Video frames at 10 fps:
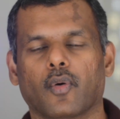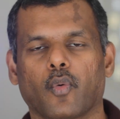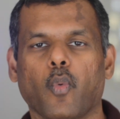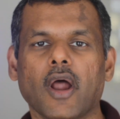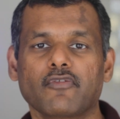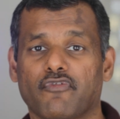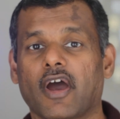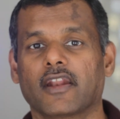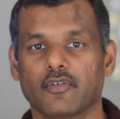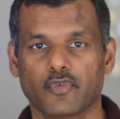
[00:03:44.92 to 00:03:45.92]
One
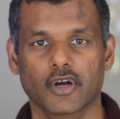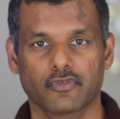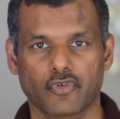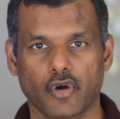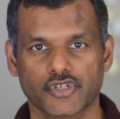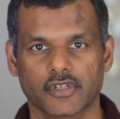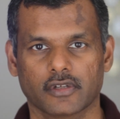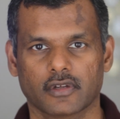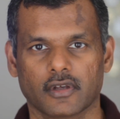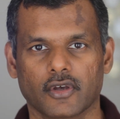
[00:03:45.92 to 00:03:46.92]
final word of caution.
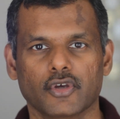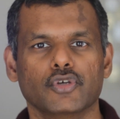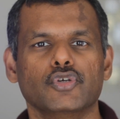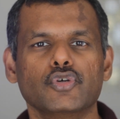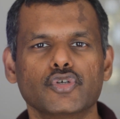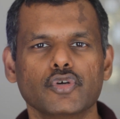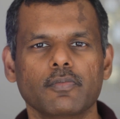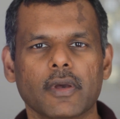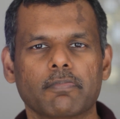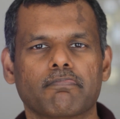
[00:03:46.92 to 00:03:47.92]
You
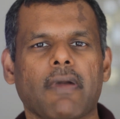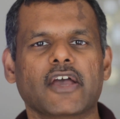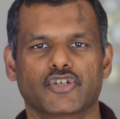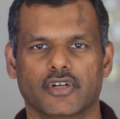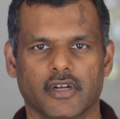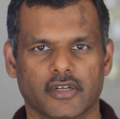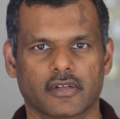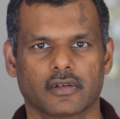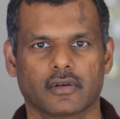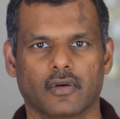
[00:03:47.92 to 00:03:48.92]
should be passionate
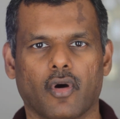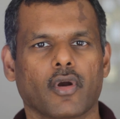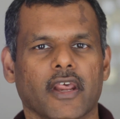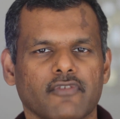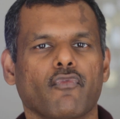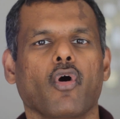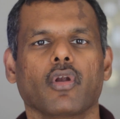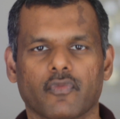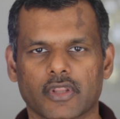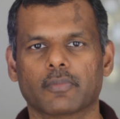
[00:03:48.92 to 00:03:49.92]
or
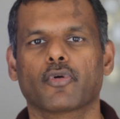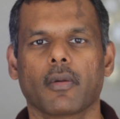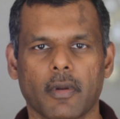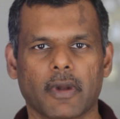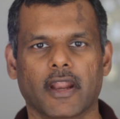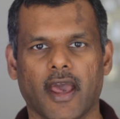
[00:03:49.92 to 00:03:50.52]
involved with the problem at